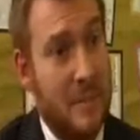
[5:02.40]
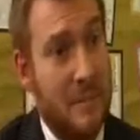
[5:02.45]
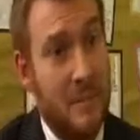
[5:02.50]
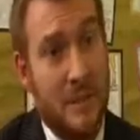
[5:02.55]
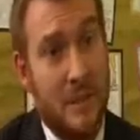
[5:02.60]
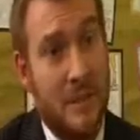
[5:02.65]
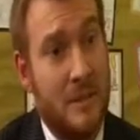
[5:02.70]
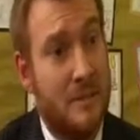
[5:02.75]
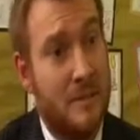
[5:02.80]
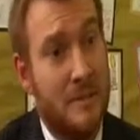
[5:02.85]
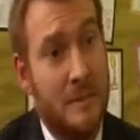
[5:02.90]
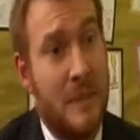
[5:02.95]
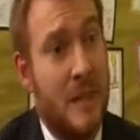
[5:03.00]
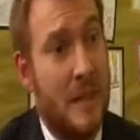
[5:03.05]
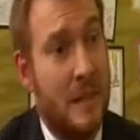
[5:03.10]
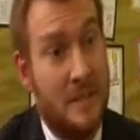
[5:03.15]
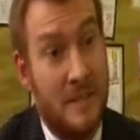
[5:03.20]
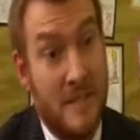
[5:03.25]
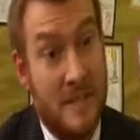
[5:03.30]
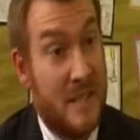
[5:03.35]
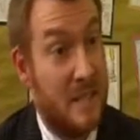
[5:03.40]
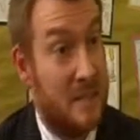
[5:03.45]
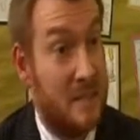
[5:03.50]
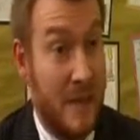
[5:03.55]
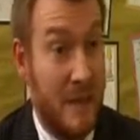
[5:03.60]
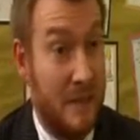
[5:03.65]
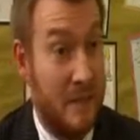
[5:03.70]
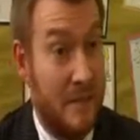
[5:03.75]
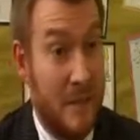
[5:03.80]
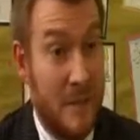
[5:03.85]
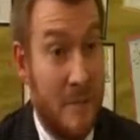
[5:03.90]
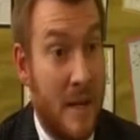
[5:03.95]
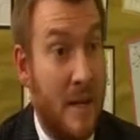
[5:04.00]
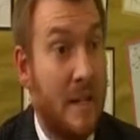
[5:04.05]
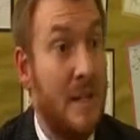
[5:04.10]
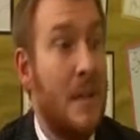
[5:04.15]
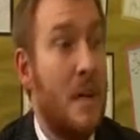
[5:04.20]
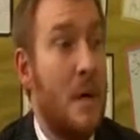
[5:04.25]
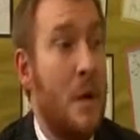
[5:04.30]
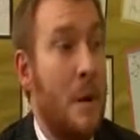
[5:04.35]
people doing uh, physics, male and female.
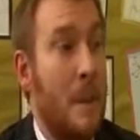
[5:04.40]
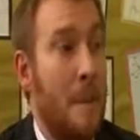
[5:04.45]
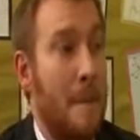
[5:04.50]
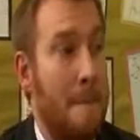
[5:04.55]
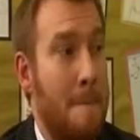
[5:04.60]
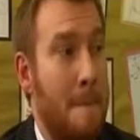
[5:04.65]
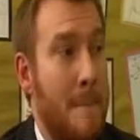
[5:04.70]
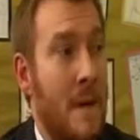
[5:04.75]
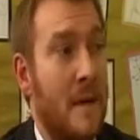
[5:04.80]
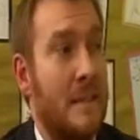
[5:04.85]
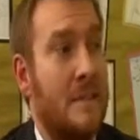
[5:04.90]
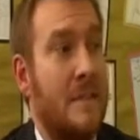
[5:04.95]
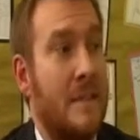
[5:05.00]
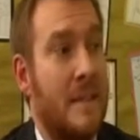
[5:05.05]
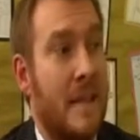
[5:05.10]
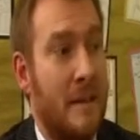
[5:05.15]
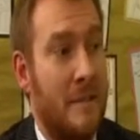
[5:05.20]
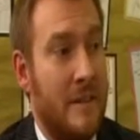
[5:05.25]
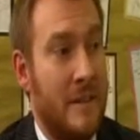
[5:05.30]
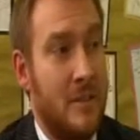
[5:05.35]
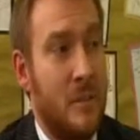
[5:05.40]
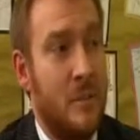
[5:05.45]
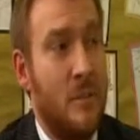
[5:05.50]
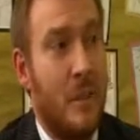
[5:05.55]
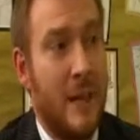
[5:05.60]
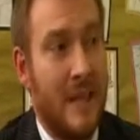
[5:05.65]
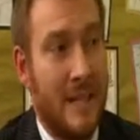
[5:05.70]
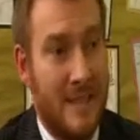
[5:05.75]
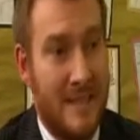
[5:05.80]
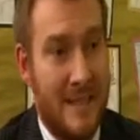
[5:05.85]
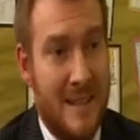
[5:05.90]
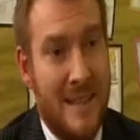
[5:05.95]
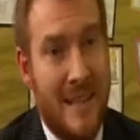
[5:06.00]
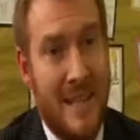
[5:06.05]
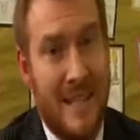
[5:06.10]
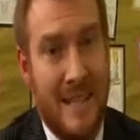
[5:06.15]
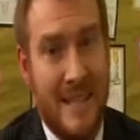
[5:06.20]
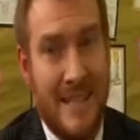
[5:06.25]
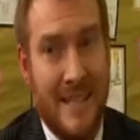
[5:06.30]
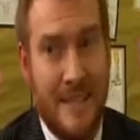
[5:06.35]
But there is always
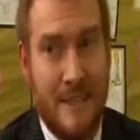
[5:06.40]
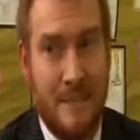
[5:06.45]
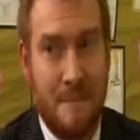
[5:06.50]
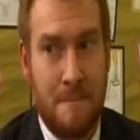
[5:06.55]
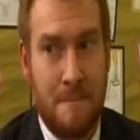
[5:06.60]
the